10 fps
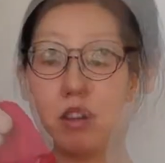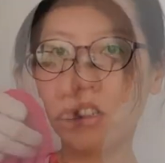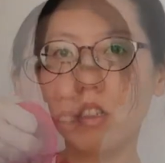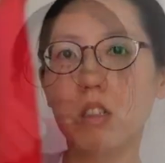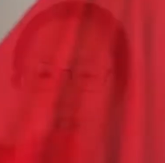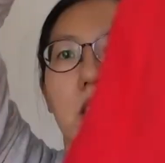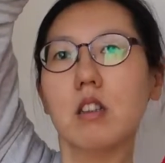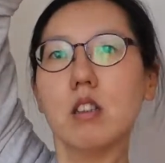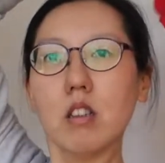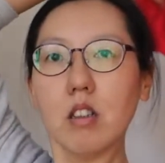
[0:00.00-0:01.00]
uh,
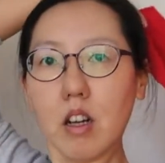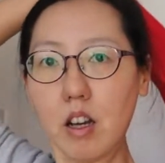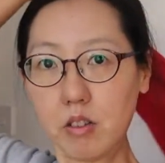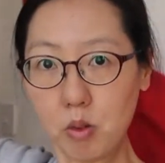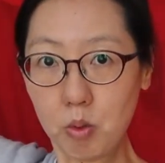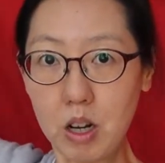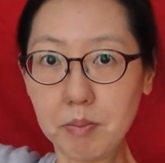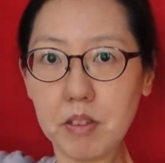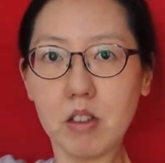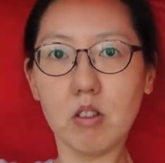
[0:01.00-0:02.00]
and you
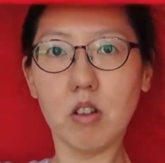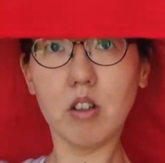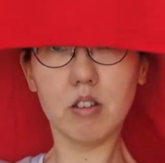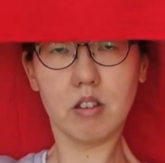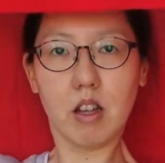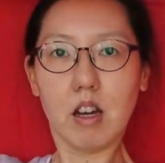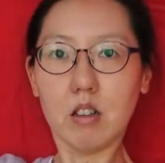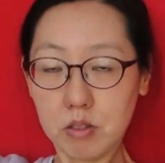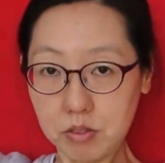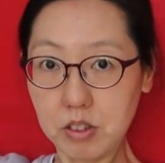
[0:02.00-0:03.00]
wrap
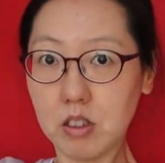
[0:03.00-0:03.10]
yourself